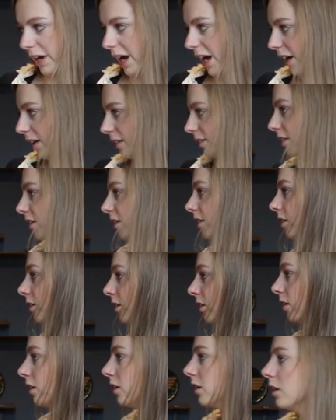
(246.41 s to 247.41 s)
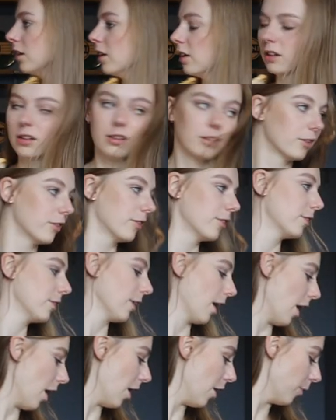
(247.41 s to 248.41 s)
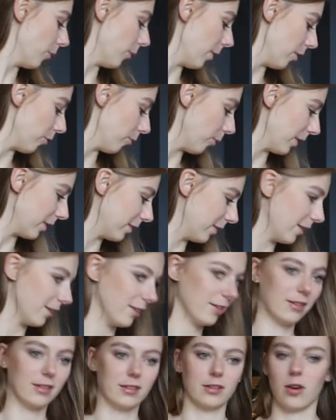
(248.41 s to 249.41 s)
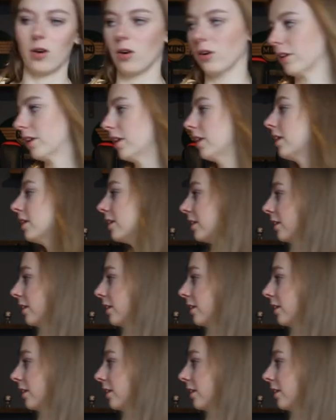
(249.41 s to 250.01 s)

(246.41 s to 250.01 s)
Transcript: that. So, where have my scissors gone?